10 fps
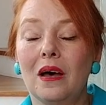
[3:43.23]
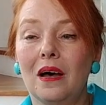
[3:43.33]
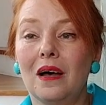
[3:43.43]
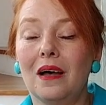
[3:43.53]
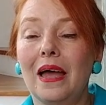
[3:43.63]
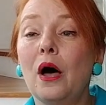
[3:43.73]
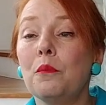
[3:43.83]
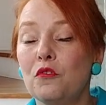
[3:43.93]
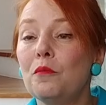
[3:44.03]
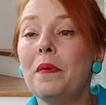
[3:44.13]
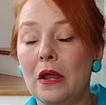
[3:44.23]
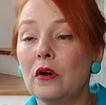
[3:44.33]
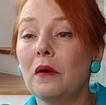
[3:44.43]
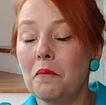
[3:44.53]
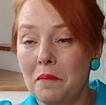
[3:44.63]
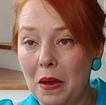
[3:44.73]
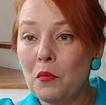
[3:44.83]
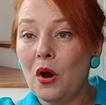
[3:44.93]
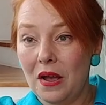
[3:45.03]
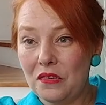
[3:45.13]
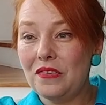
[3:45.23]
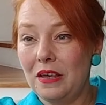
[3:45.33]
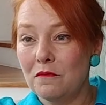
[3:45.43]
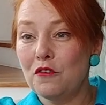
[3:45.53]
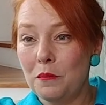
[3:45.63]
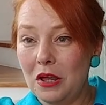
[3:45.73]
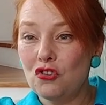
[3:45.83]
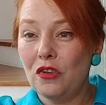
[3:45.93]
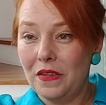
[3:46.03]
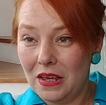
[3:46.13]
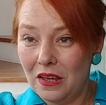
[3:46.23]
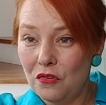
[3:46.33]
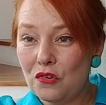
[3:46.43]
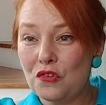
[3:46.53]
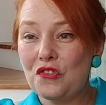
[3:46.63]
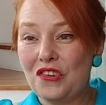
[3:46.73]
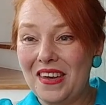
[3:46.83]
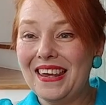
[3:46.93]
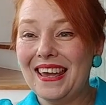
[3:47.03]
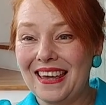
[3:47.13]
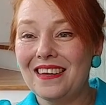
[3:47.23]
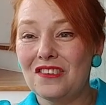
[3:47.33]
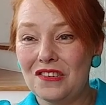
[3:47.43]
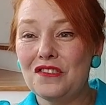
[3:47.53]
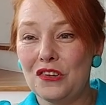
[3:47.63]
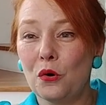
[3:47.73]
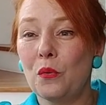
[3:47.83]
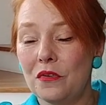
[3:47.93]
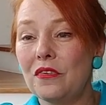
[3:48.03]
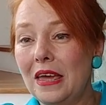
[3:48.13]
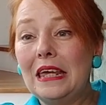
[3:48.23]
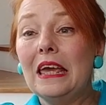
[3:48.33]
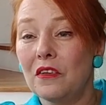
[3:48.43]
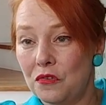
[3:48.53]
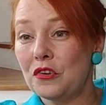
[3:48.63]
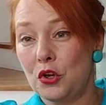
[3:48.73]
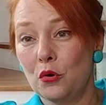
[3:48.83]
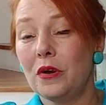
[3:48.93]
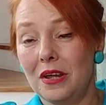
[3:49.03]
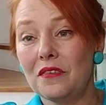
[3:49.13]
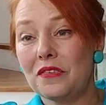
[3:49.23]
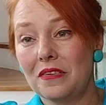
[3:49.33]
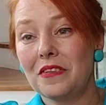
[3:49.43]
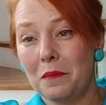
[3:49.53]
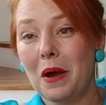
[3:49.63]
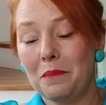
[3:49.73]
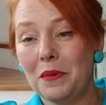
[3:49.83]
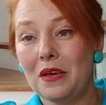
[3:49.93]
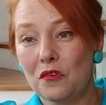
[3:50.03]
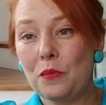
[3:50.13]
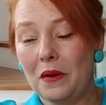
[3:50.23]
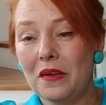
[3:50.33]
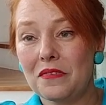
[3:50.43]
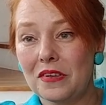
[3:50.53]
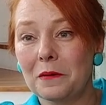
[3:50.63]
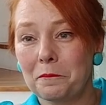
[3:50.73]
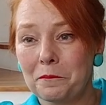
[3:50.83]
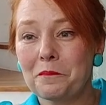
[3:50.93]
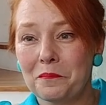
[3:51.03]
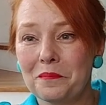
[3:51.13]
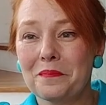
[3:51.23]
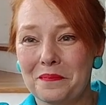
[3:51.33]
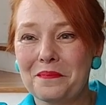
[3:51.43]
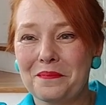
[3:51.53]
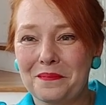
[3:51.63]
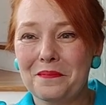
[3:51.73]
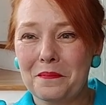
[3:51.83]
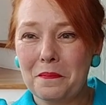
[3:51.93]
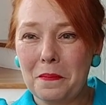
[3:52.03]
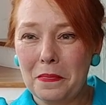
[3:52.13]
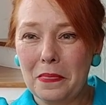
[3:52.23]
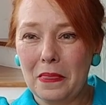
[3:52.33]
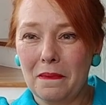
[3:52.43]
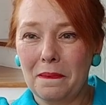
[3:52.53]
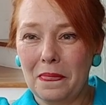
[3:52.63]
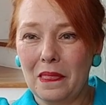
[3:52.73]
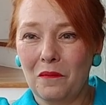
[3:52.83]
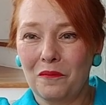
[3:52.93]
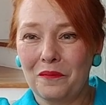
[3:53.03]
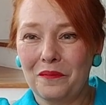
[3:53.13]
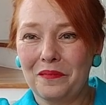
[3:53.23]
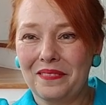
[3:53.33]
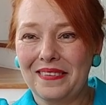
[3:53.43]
uh, help to better memorize the information that kids are studying and to deal with any insecurities that they might be experiencing. Okay. So where can we find out more?